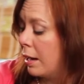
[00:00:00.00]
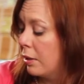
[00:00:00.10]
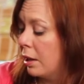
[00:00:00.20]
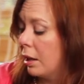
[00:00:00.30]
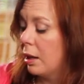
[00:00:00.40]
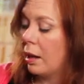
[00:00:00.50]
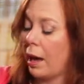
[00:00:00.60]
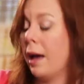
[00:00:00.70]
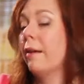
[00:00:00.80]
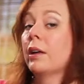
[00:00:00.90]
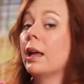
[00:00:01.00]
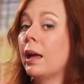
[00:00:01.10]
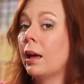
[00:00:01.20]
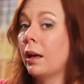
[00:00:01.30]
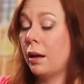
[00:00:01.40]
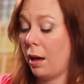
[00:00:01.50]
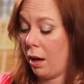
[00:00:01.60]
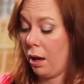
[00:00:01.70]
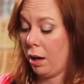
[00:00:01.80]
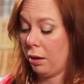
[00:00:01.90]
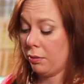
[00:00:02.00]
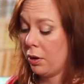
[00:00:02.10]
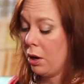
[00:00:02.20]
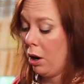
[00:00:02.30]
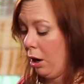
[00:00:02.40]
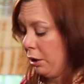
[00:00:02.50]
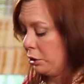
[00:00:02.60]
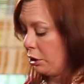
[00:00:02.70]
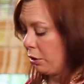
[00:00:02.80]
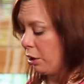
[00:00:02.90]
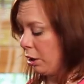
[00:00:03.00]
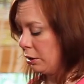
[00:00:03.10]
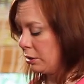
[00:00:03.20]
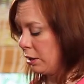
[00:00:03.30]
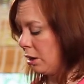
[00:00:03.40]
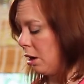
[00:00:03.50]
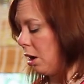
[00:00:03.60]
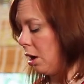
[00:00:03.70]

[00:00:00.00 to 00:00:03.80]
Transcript: And then I have a can of artichoke hearts, and